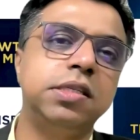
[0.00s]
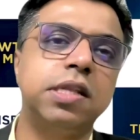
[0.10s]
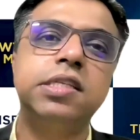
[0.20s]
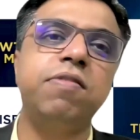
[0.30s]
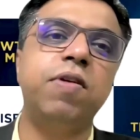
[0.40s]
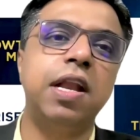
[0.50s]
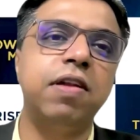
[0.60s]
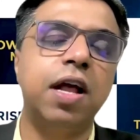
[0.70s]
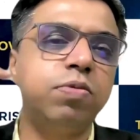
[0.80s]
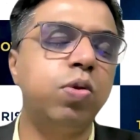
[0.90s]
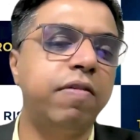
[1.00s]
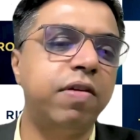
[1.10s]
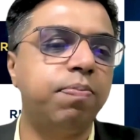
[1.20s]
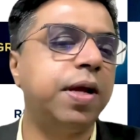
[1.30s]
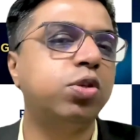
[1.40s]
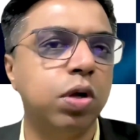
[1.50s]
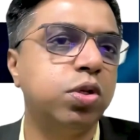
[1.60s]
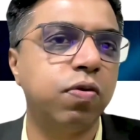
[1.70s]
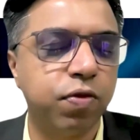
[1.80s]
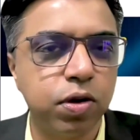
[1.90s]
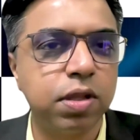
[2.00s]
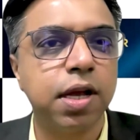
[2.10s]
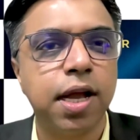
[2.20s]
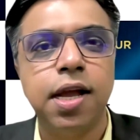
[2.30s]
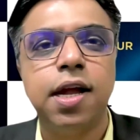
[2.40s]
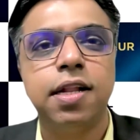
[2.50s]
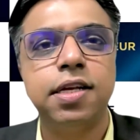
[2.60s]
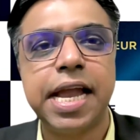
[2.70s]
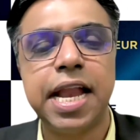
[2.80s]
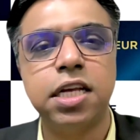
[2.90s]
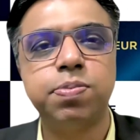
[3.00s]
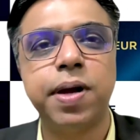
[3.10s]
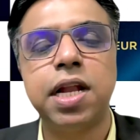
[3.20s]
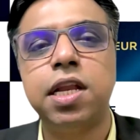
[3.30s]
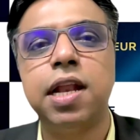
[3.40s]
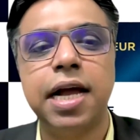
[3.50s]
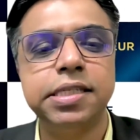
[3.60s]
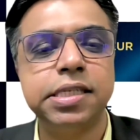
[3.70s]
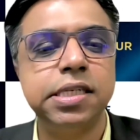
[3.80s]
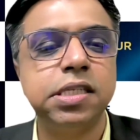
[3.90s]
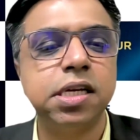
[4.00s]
is, let's say 1 level up, 2 level up, and so on and so forth. The second aspect that lies is,